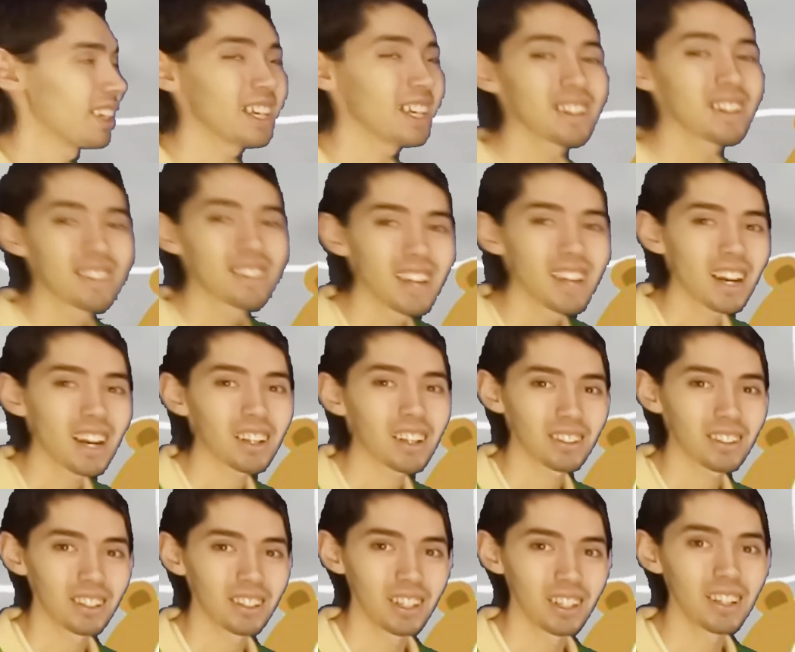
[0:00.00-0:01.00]

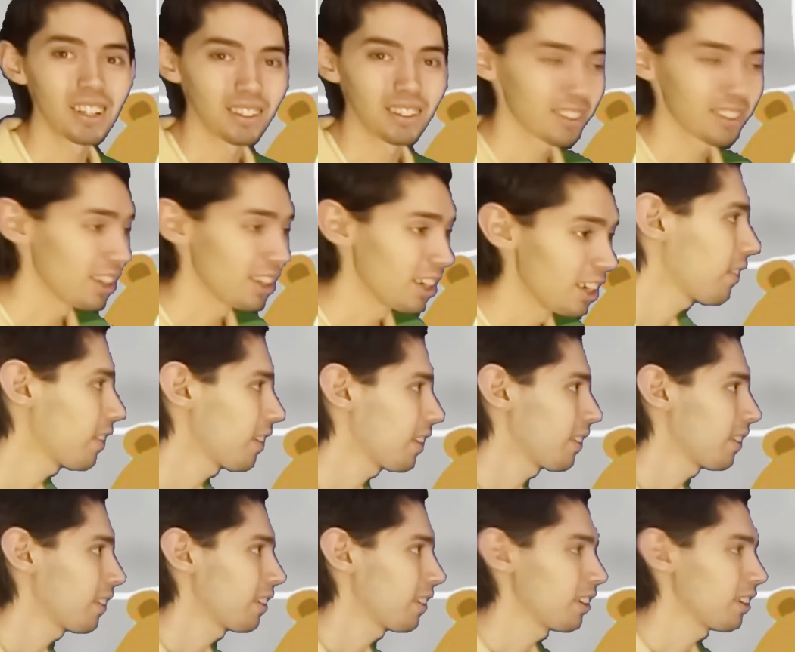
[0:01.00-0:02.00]
Exactly, it is.
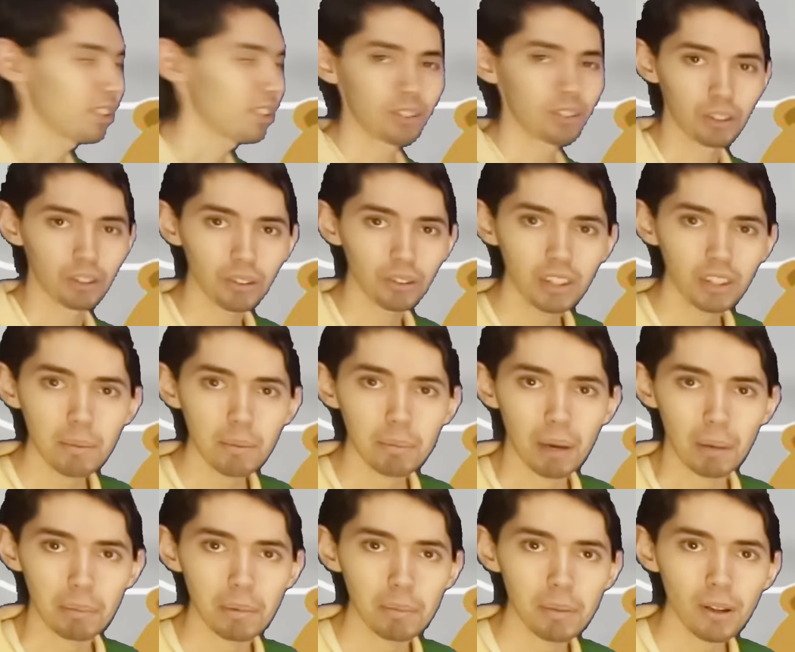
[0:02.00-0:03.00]
Do you see
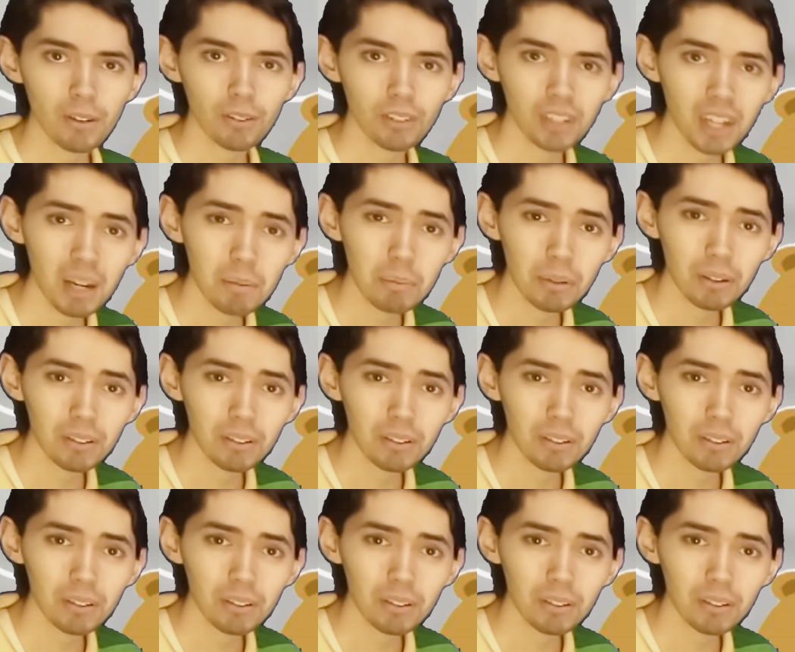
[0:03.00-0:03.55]
Papa Bear's cup?